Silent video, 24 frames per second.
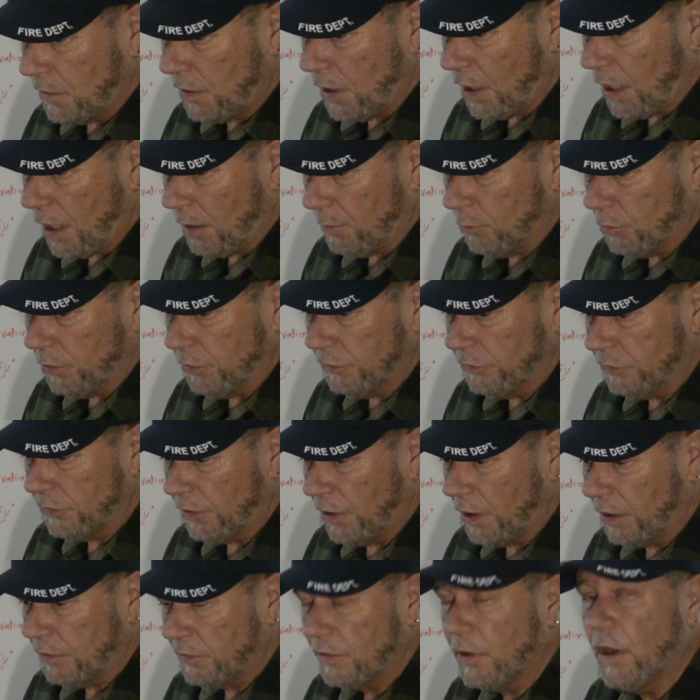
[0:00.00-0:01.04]
cameras
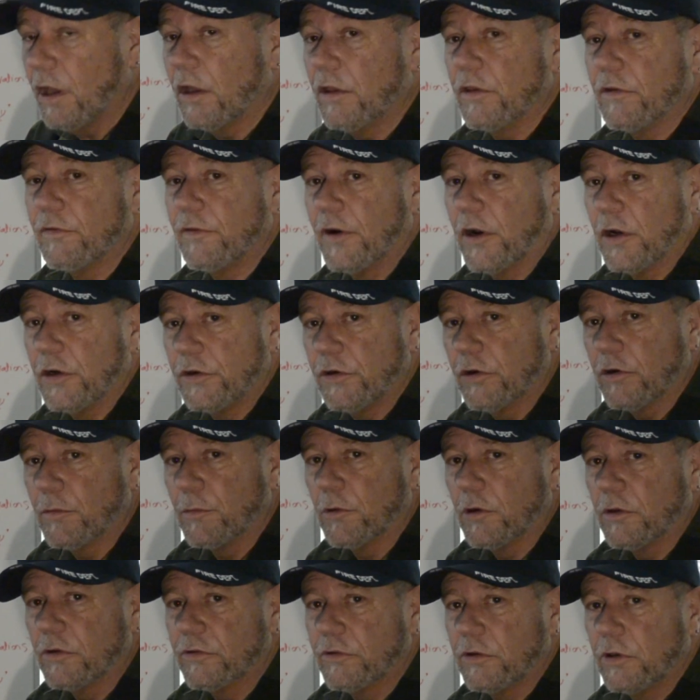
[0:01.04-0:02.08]
at the ferry
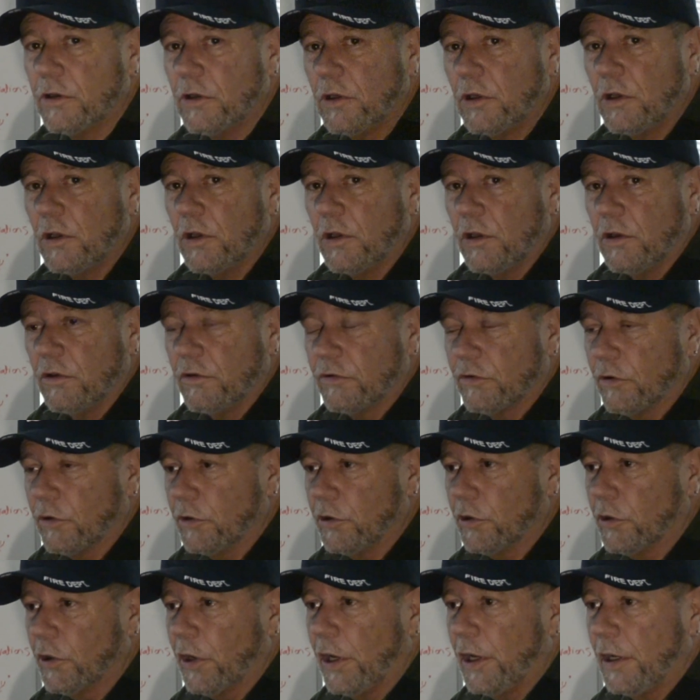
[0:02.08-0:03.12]
terminals. So
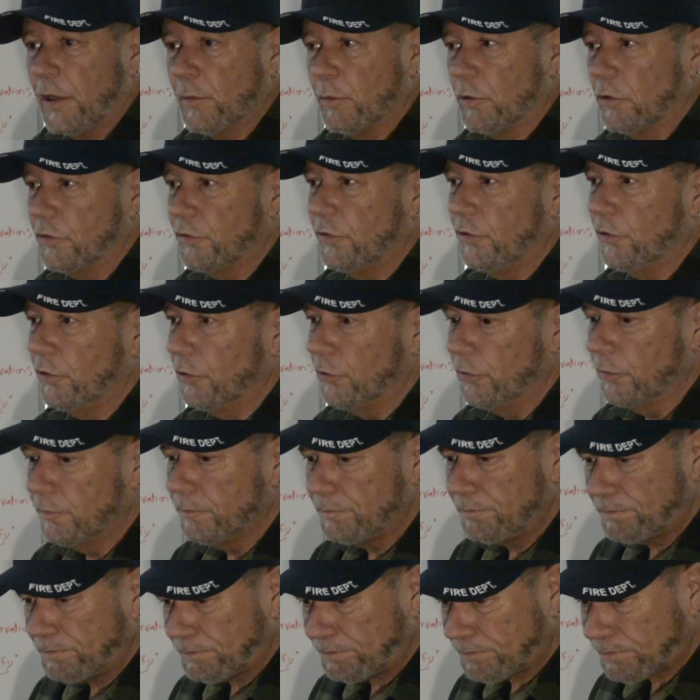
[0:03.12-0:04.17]
you're able to
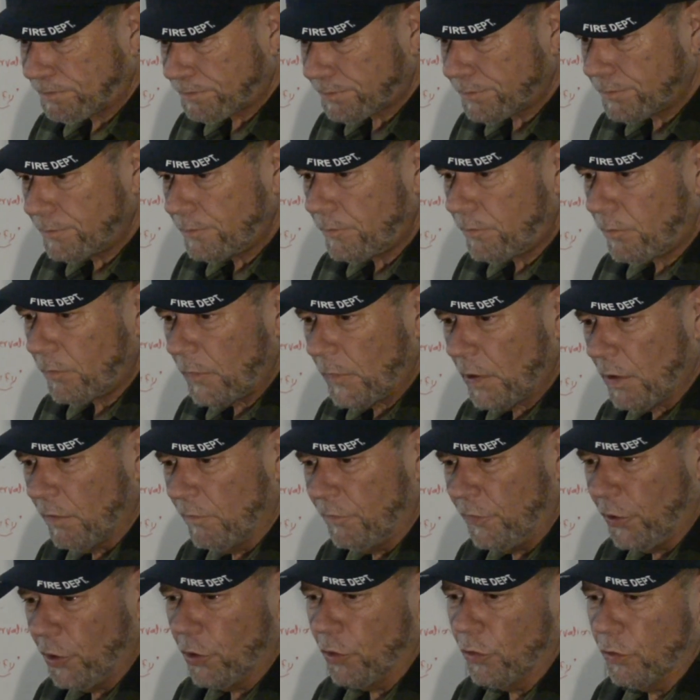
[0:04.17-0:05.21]

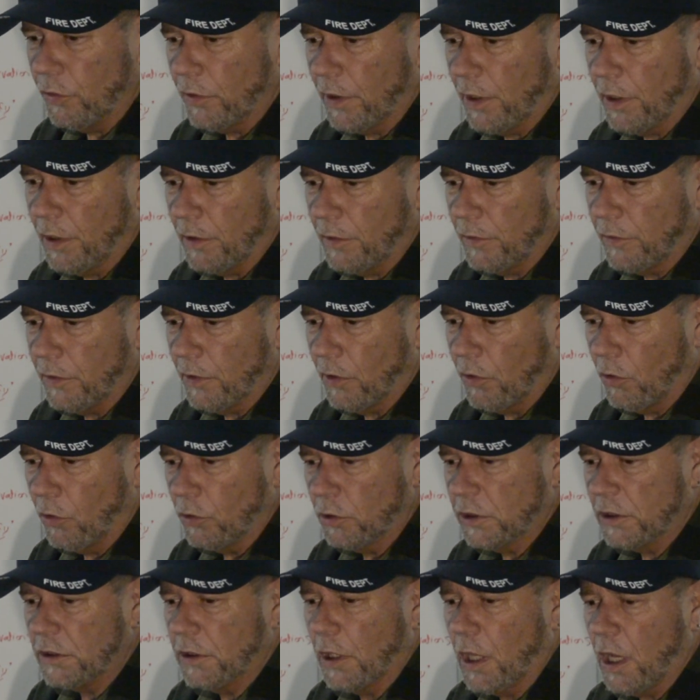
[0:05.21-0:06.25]
view the
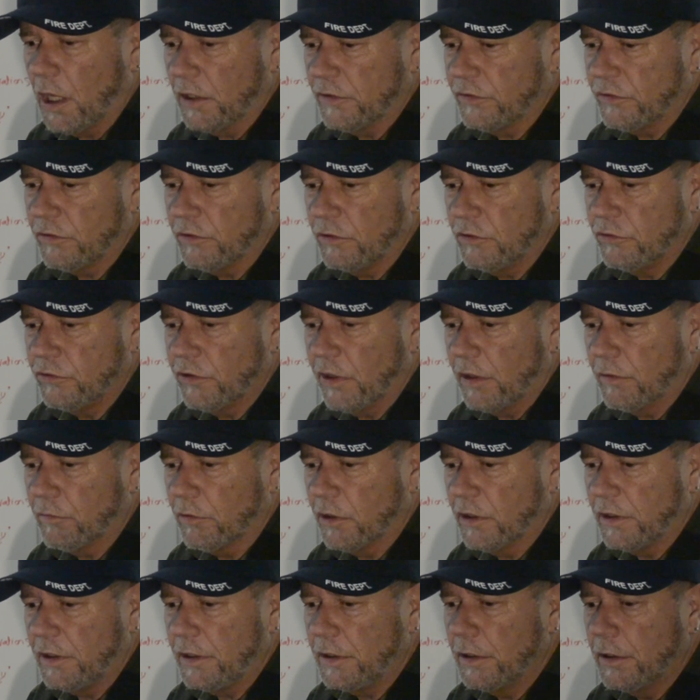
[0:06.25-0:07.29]
holding lots
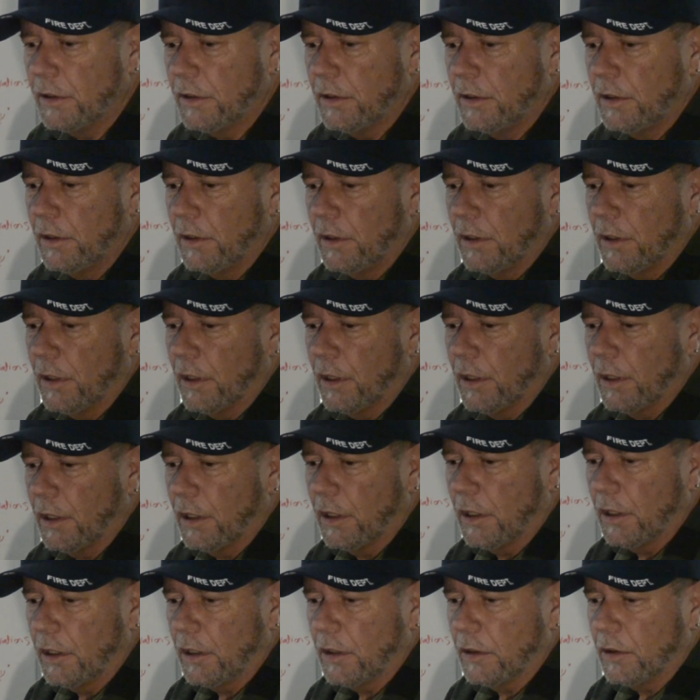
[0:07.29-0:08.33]
generally,
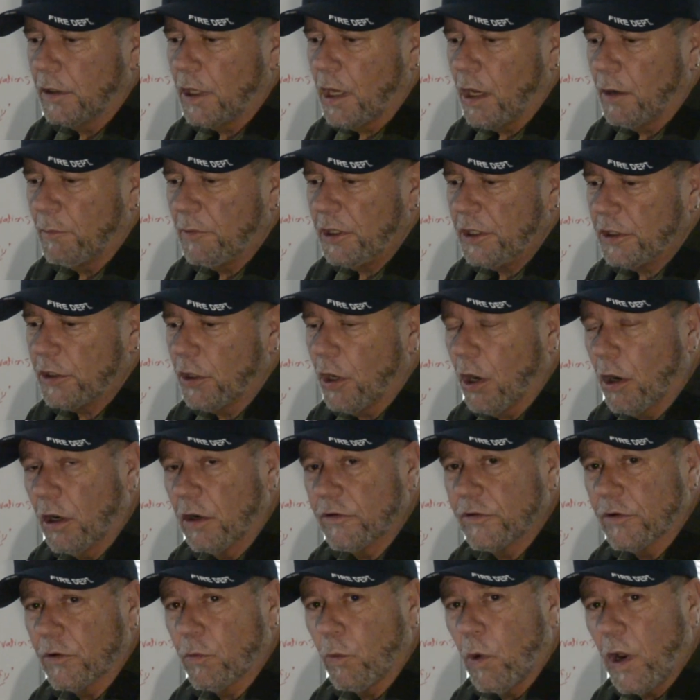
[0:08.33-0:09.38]
how many
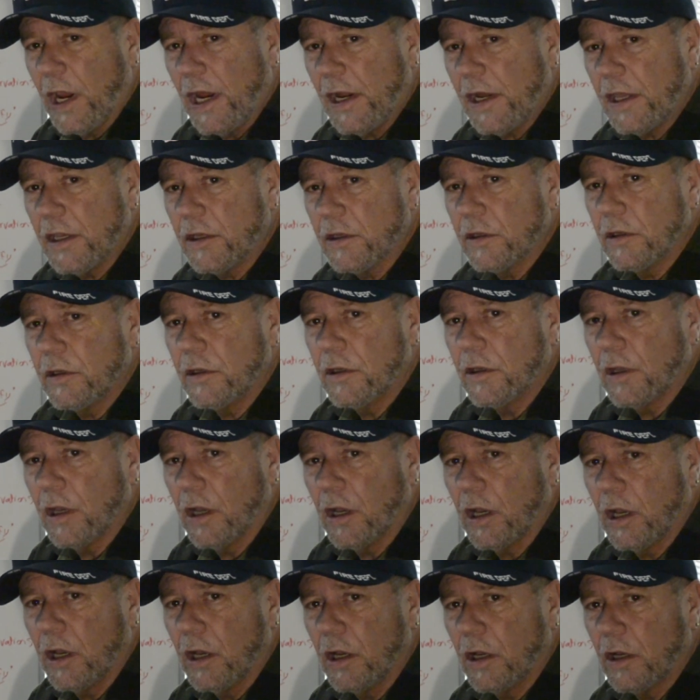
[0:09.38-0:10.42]
cars are waiting,
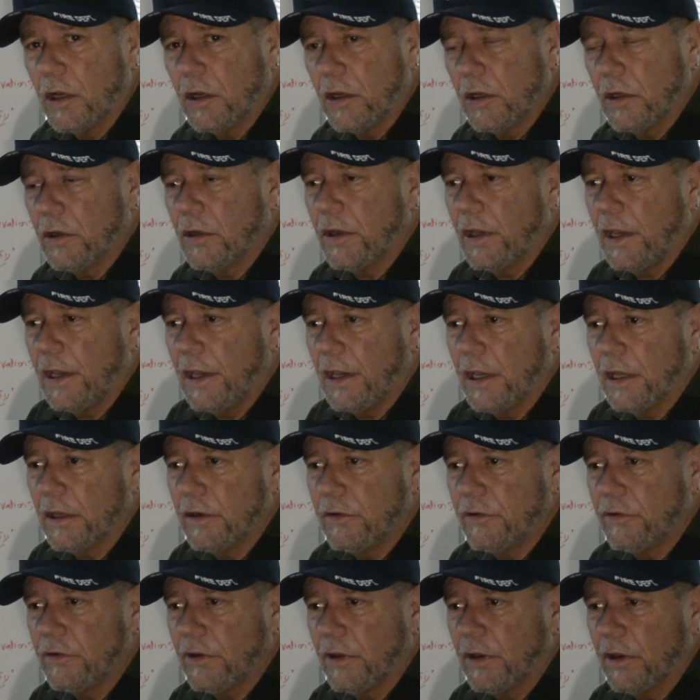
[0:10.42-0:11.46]

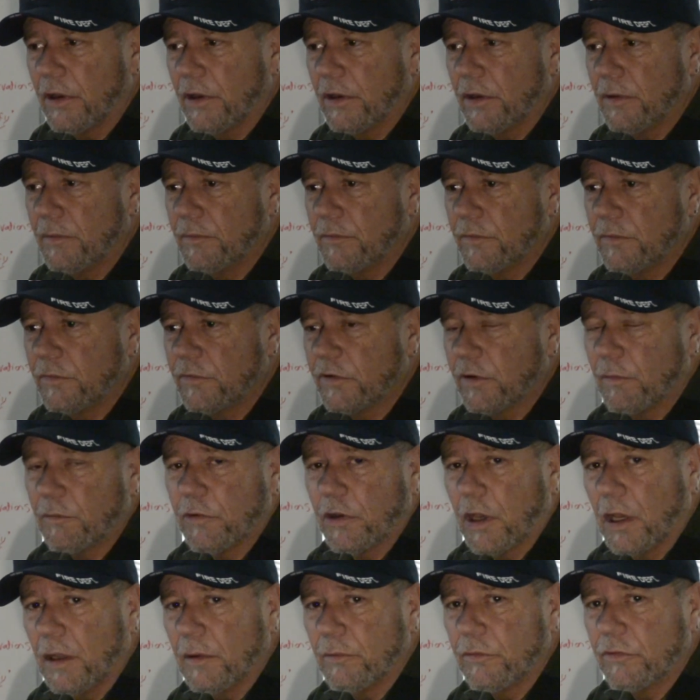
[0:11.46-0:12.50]
and
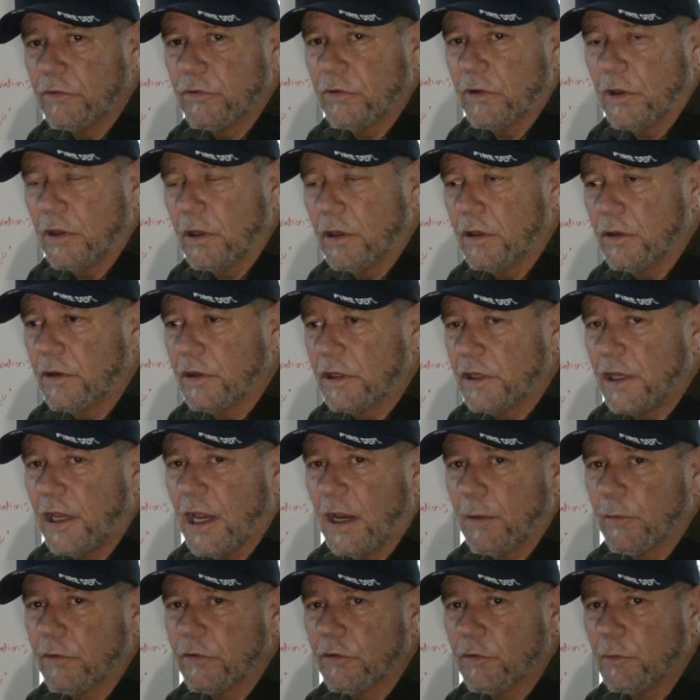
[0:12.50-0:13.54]
sometimes the
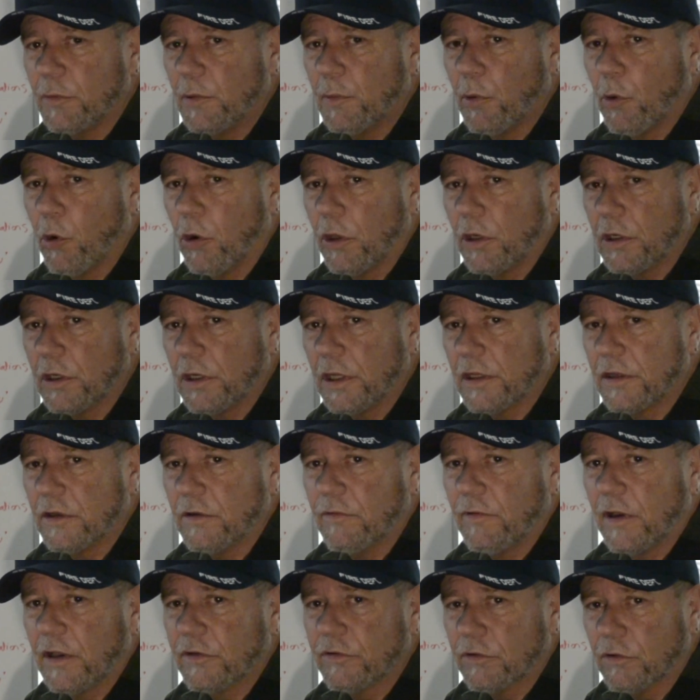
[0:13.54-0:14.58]
cameras will be pointed at the
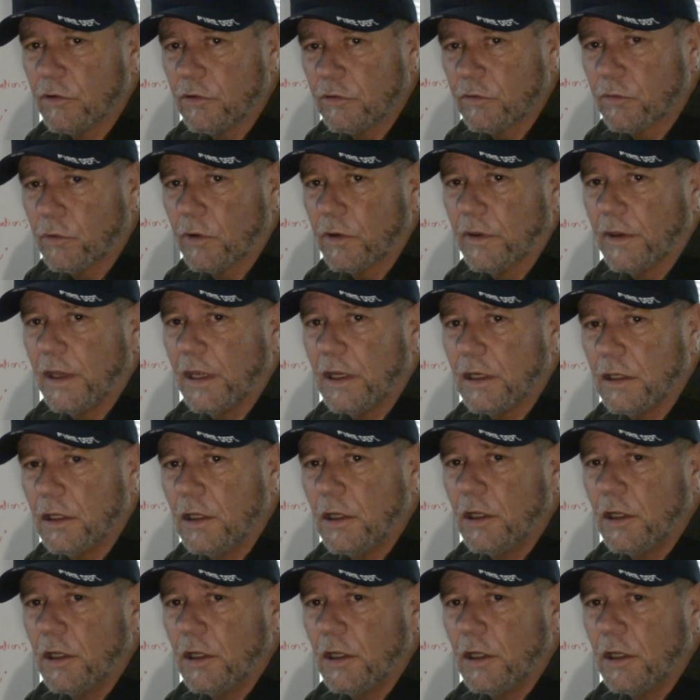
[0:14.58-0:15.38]
vessels where they